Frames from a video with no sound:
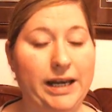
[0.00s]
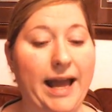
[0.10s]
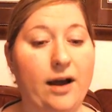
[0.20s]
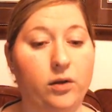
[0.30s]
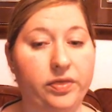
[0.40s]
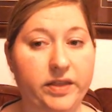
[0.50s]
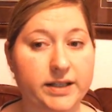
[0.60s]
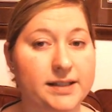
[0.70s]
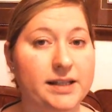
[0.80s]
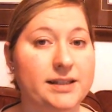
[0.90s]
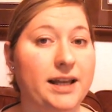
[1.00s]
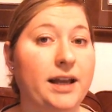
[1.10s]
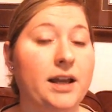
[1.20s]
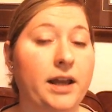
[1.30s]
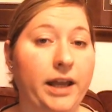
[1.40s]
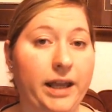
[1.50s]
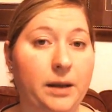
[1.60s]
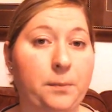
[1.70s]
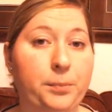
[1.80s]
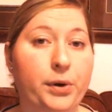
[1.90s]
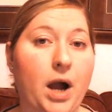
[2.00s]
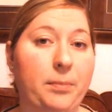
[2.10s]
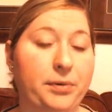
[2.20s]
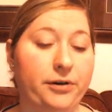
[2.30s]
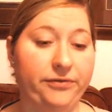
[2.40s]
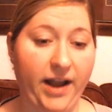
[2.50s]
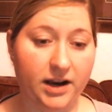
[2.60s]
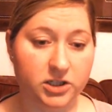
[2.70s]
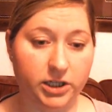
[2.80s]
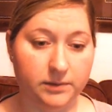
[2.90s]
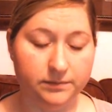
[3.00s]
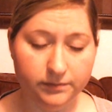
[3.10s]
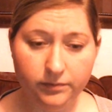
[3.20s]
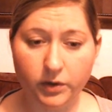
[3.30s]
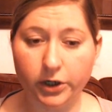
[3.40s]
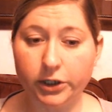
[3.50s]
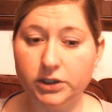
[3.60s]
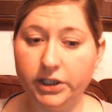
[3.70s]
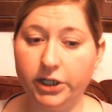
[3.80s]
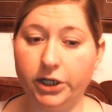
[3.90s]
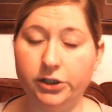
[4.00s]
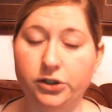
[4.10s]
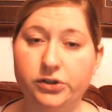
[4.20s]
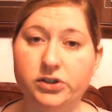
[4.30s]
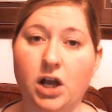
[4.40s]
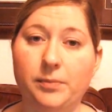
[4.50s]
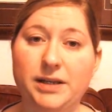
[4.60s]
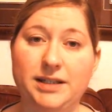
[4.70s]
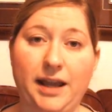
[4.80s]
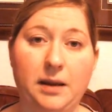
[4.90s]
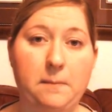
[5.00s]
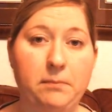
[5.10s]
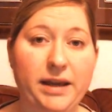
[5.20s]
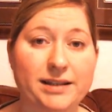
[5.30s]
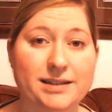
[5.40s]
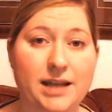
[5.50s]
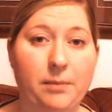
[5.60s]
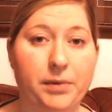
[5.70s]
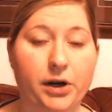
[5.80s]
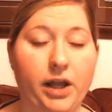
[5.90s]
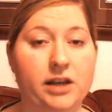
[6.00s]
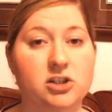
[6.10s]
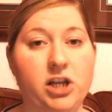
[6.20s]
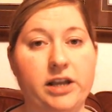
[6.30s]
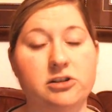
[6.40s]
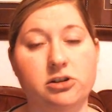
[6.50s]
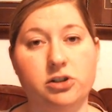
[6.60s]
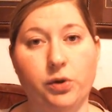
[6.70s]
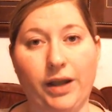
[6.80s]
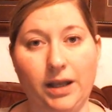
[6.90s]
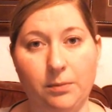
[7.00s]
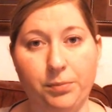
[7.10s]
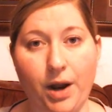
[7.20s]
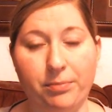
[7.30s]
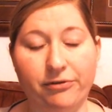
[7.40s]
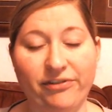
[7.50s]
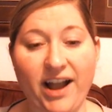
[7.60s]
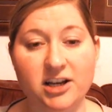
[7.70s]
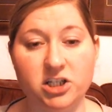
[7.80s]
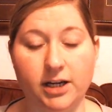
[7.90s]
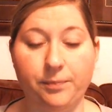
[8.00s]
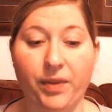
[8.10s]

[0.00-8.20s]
Now, this is an improper fraction. Earlier, you saw me take a mixed number and change into an improper fraction.